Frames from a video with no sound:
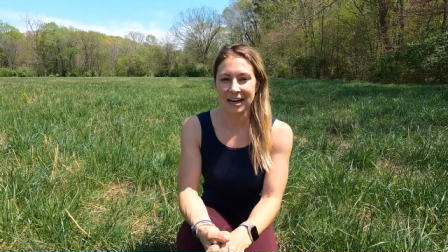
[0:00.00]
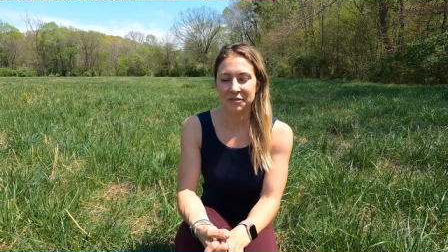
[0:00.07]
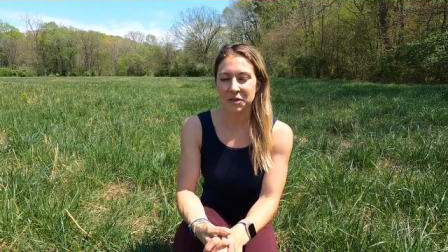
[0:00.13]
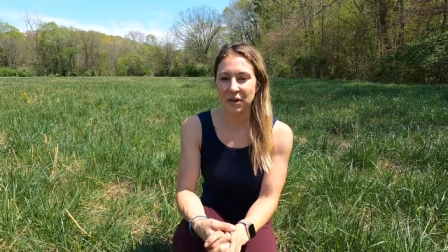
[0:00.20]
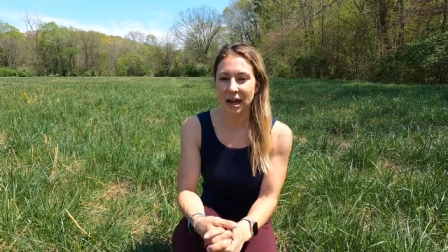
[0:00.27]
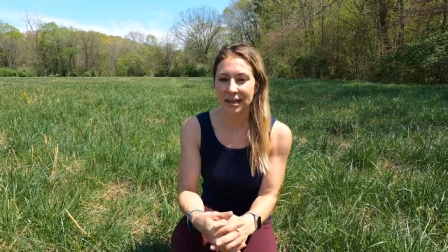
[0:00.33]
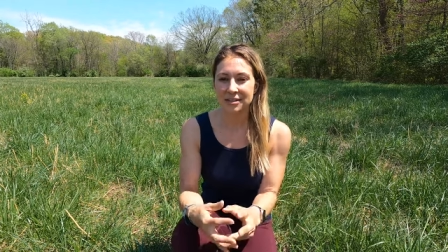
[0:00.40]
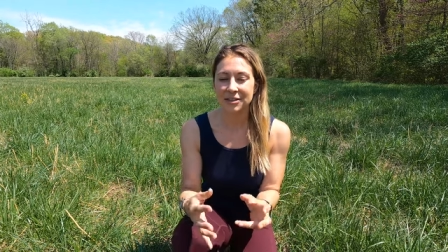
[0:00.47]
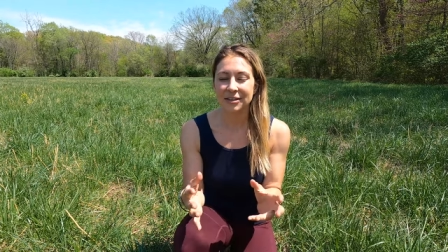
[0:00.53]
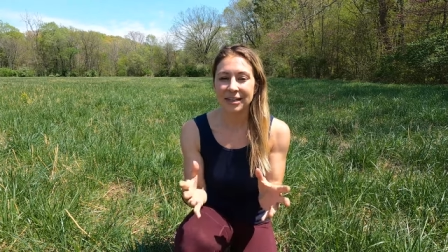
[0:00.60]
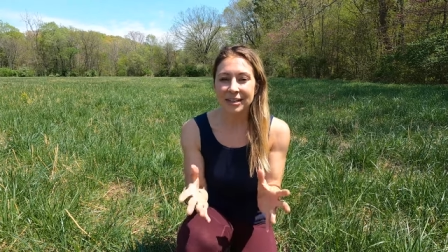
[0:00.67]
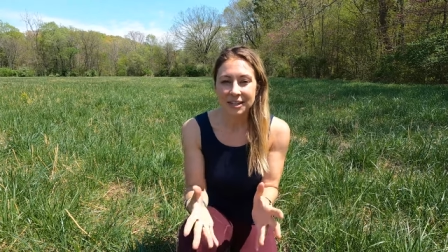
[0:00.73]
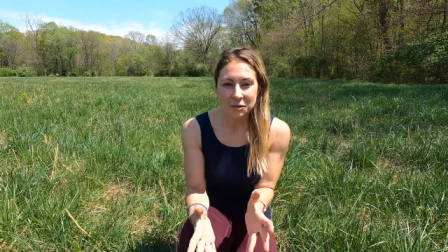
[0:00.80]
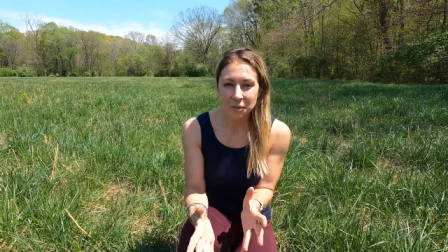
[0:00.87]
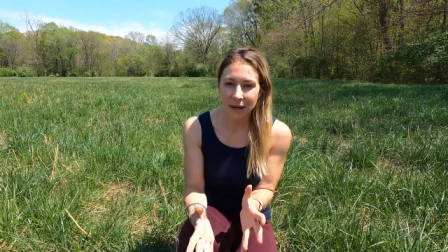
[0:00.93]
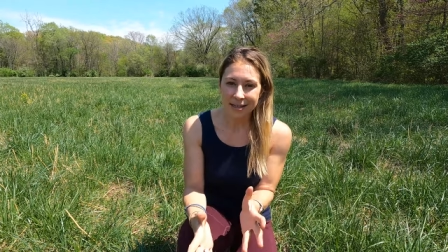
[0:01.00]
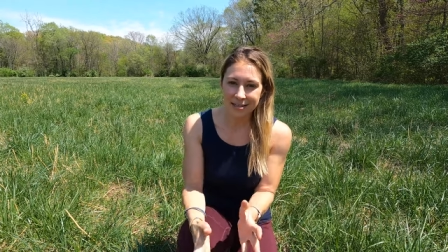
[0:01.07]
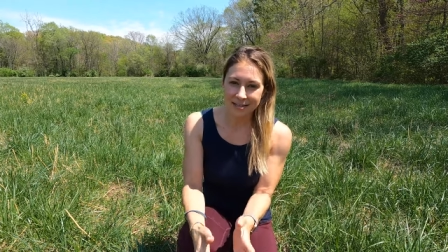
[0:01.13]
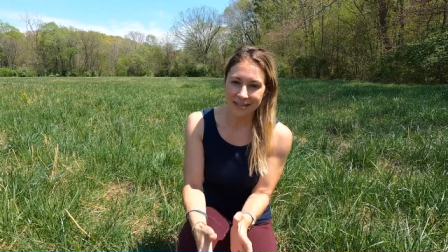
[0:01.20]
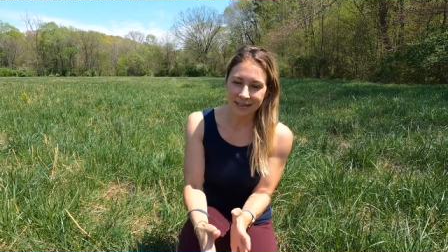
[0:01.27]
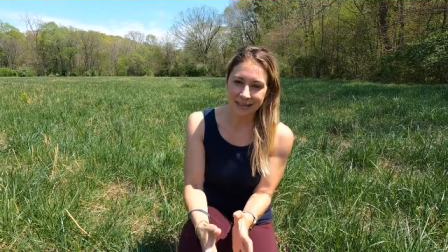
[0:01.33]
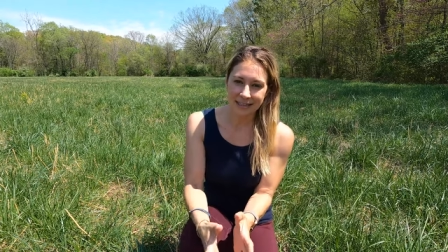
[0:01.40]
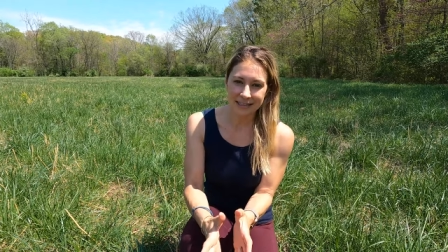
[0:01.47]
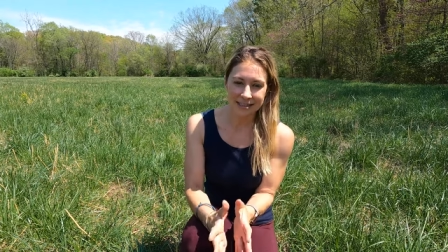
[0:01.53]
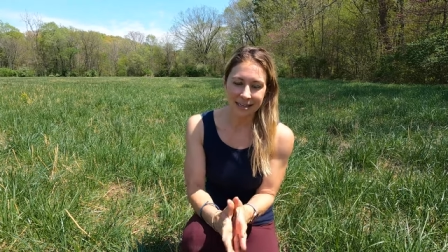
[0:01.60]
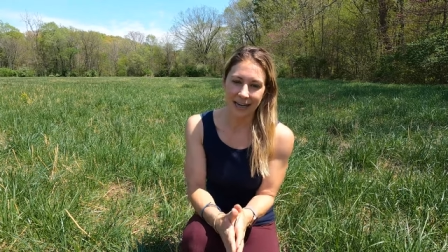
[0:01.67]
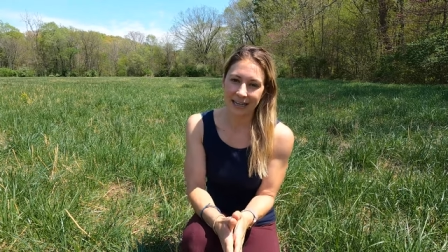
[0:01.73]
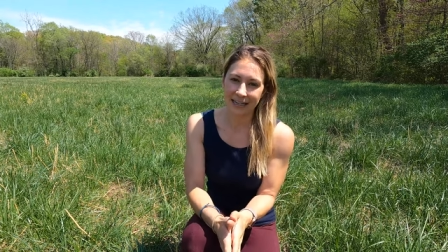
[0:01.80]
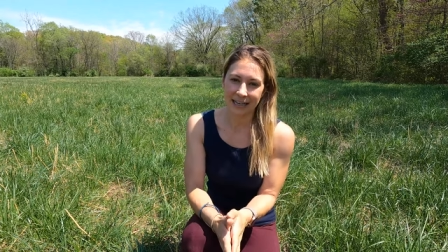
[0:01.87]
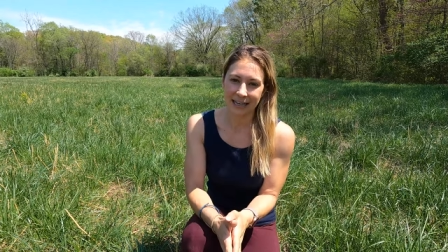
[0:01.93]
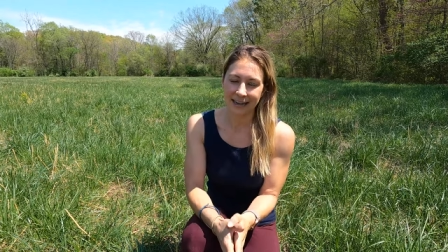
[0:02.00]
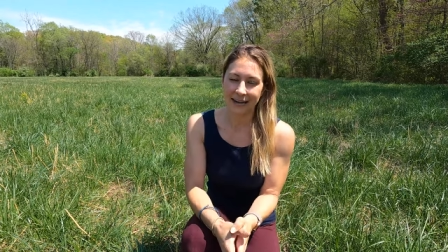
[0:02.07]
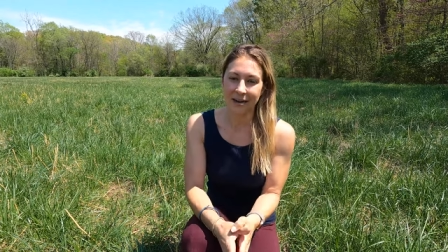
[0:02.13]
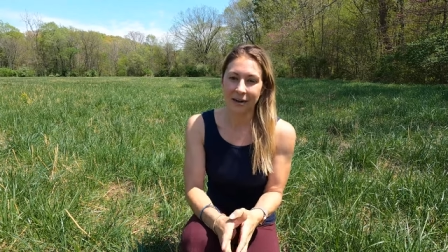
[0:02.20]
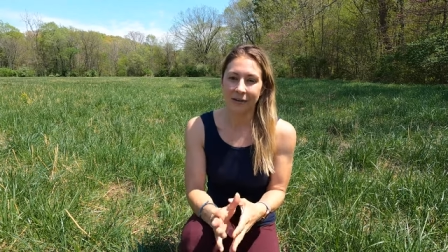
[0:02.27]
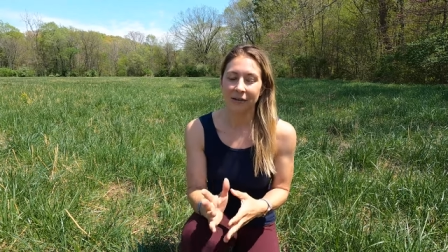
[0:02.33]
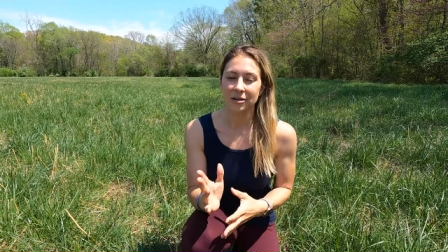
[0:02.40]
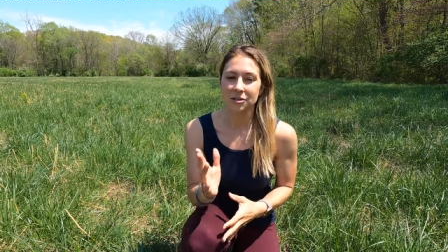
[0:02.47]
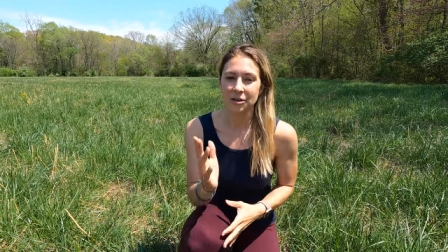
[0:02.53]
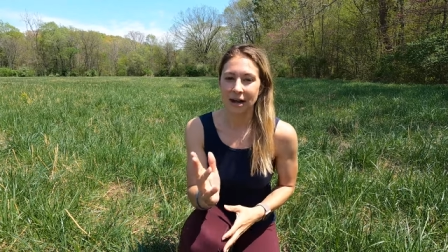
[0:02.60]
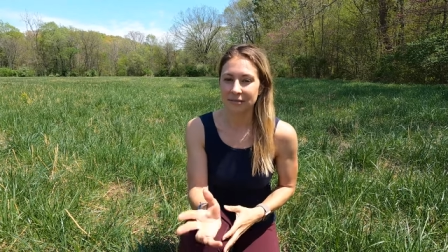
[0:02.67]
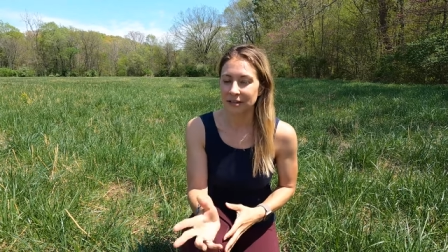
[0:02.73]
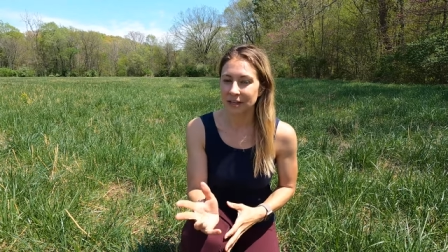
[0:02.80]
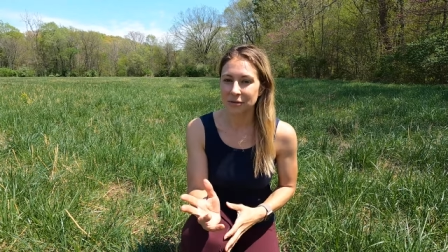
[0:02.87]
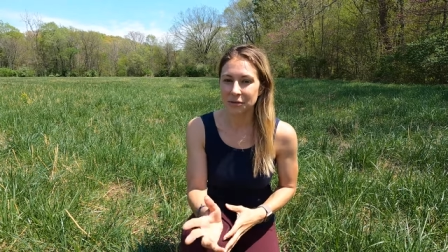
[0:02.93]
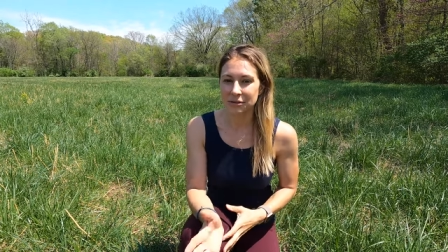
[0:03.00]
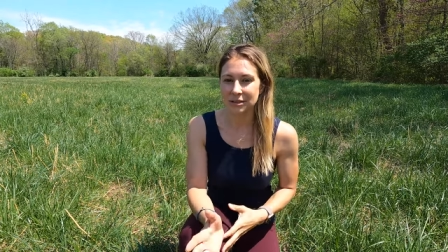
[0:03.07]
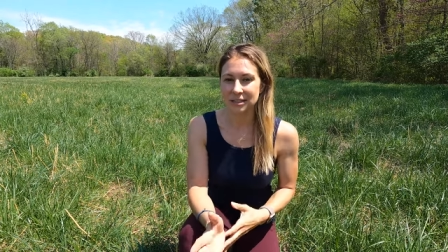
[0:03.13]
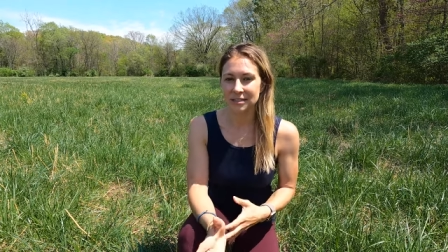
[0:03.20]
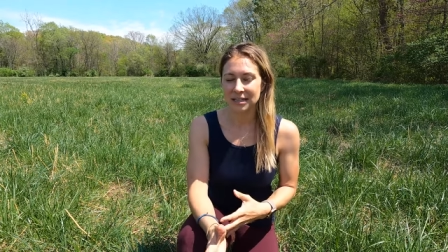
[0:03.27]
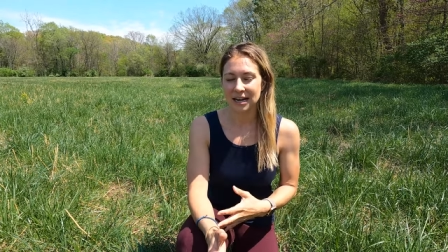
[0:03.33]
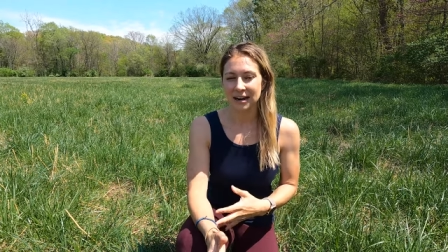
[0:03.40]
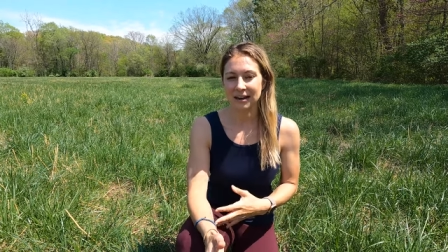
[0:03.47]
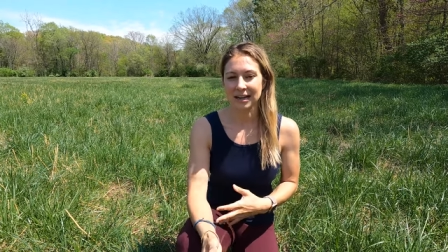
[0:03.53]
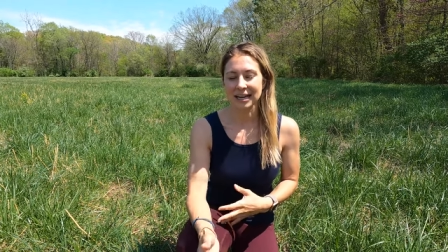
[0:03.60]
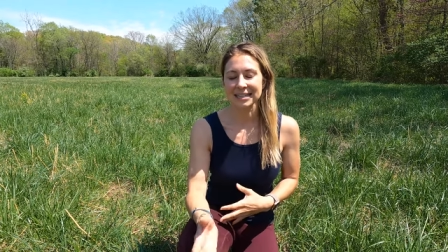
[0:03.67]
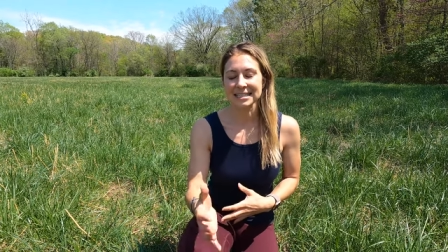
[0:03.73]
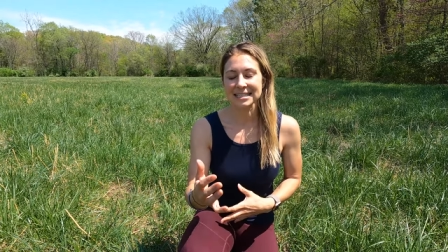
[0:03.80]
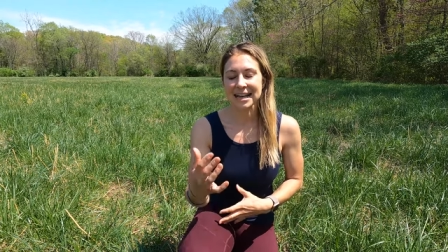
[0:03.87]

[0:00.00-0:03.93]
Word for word: And if you guys are in Western Kentucky or driving through this area,